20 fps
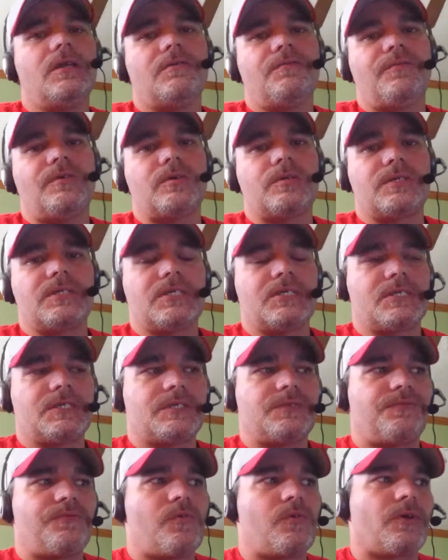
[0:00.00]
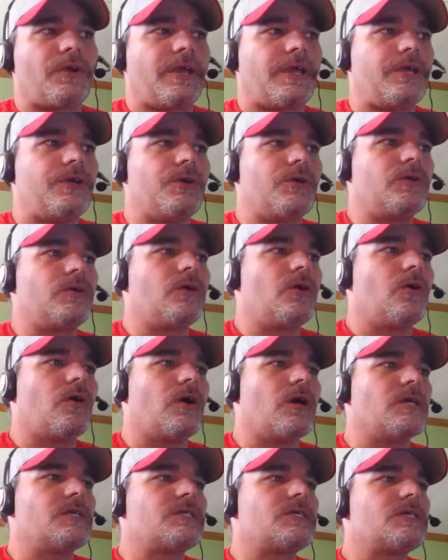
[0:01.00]
Now, folks, this is for a good
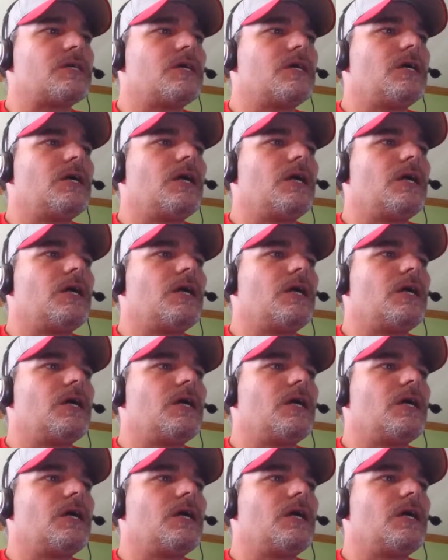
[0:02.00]
cause.